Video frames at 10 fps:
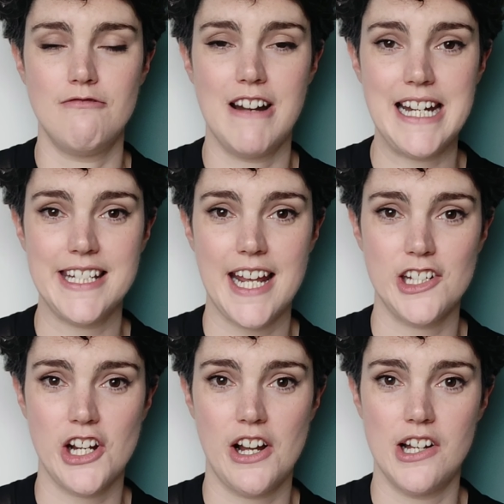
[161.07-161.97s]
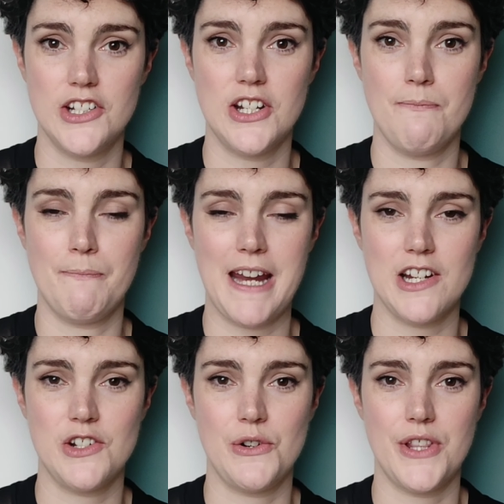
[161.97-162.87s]
really take charge.
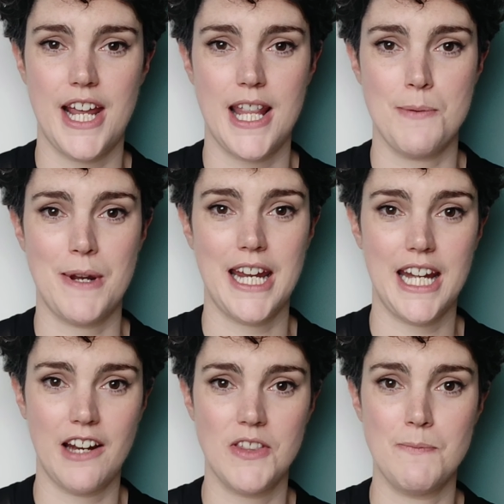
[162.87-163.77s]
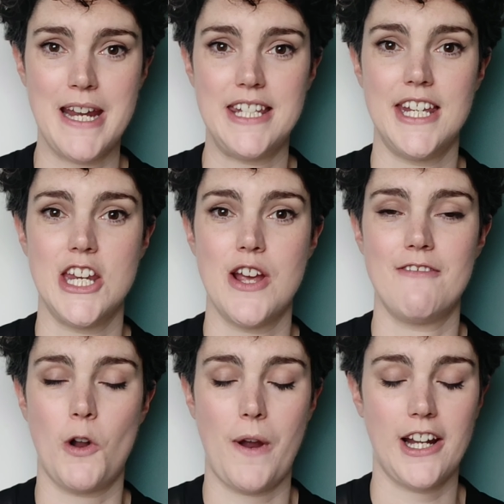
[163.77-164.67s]
Make sure that at the beginning of the meeting you
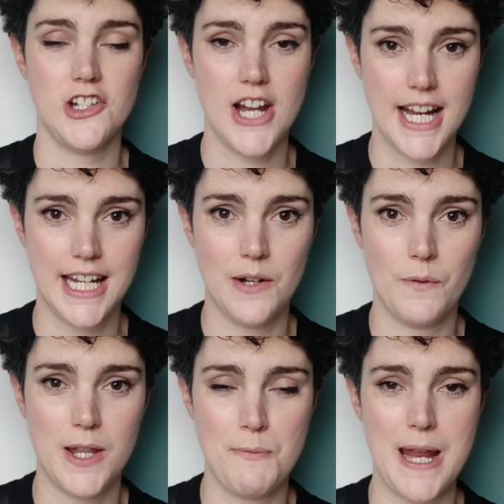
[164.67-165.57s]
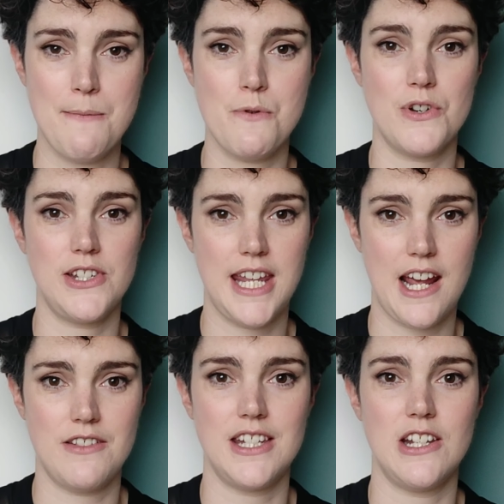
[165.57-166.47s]
have a quick check-in with people, see
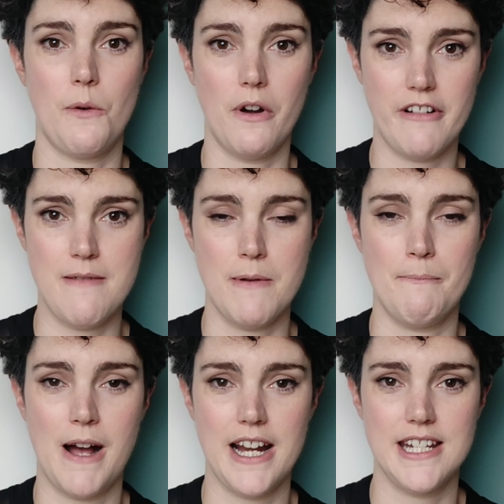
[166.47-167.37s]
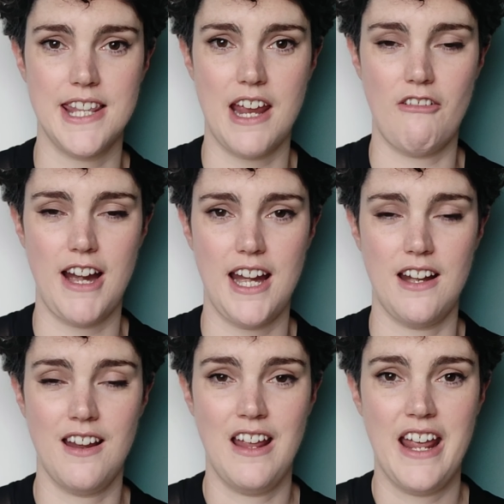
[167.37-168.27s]
how they're doing, what frame of mind they're
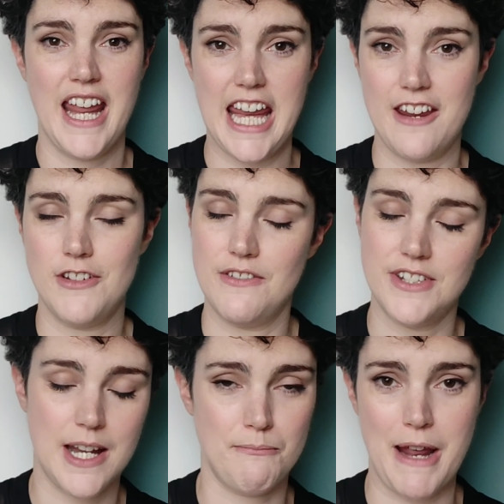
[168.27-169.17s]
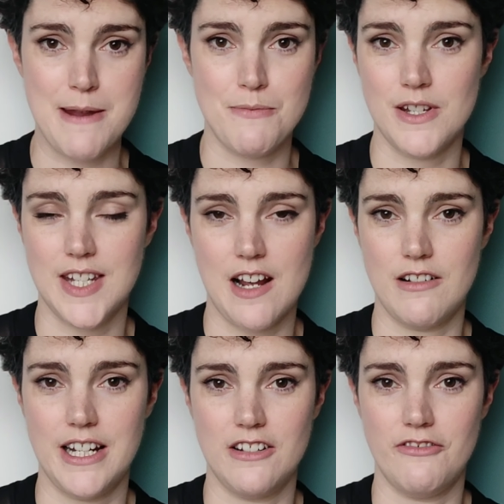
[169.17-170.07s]
in. If you've sent papers
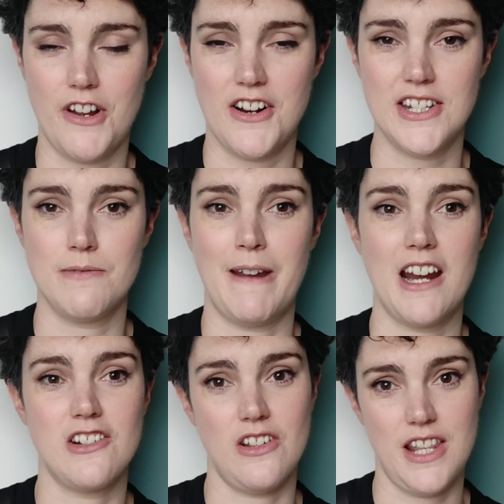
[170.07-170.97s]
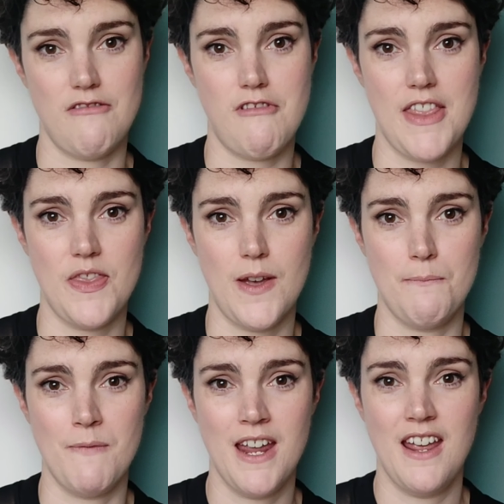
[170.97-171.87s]
out in advance, make sure that they've read
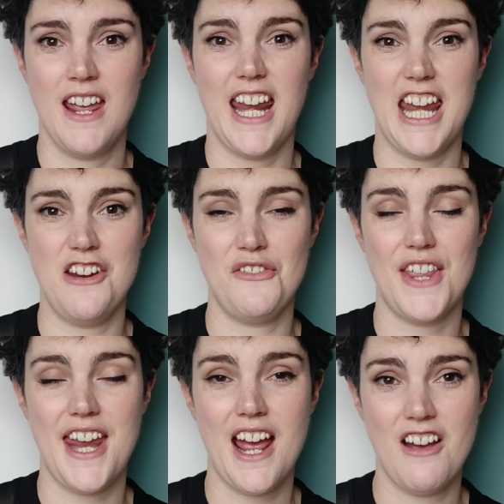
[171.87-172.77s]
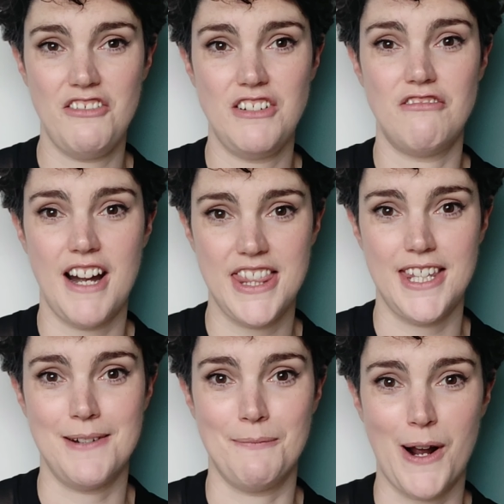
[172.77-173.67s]
them. If they haven't read
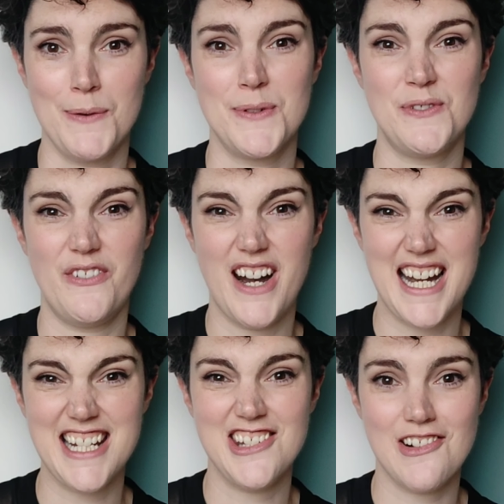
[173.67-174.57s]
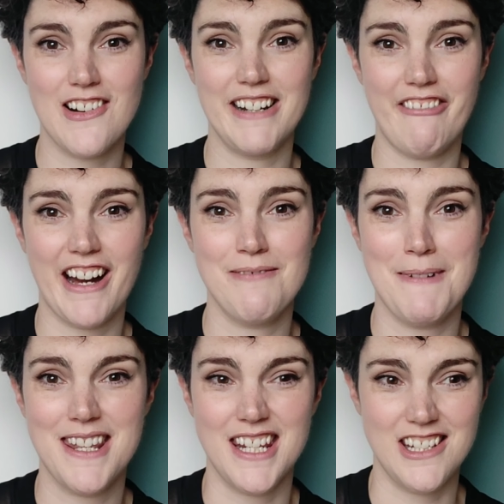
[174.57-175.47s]
them, I would really strongly
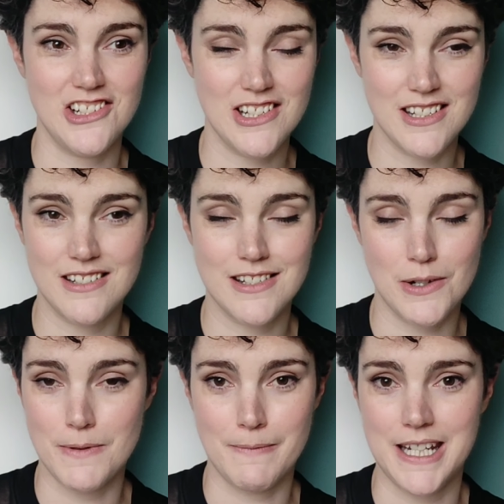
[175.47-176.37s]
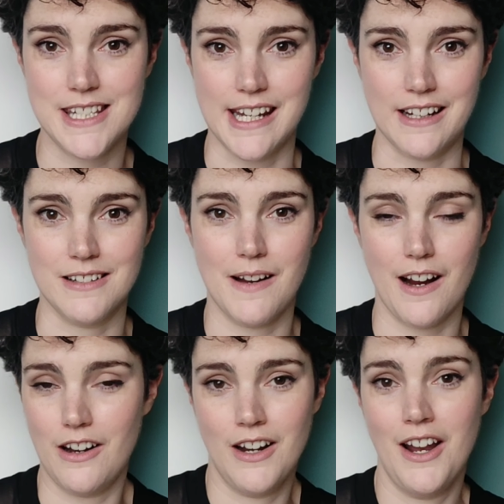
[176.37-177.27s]
recommend that you just stop the meeting,
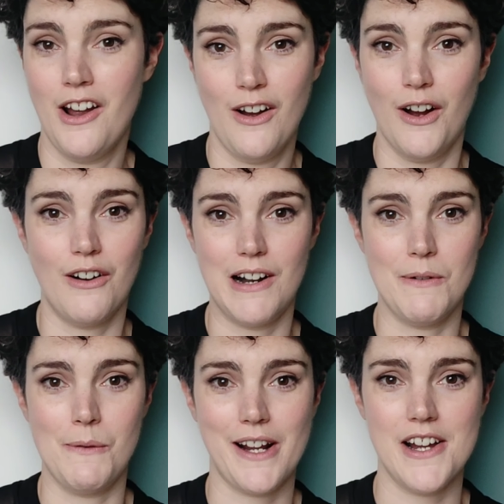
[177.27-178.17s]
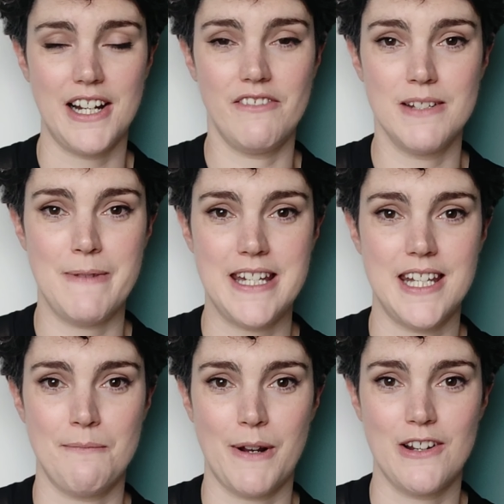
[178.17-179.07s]
go, all right, well, we can't have this
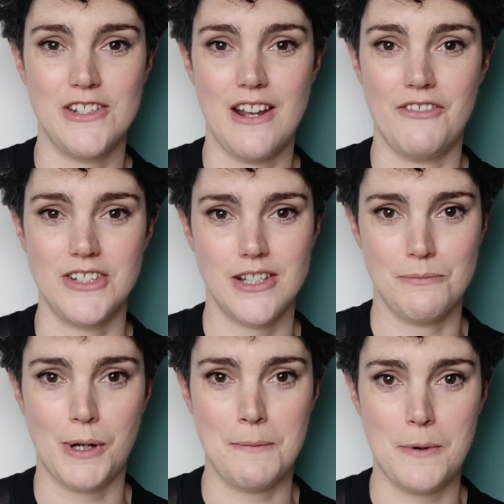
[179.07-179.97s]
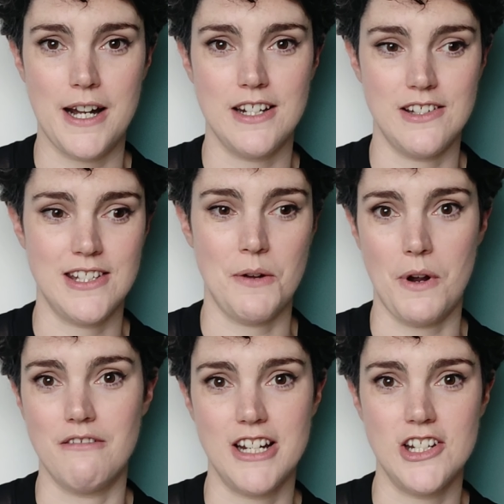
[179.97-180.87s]
meeting because you haven't done the preparation, so we'll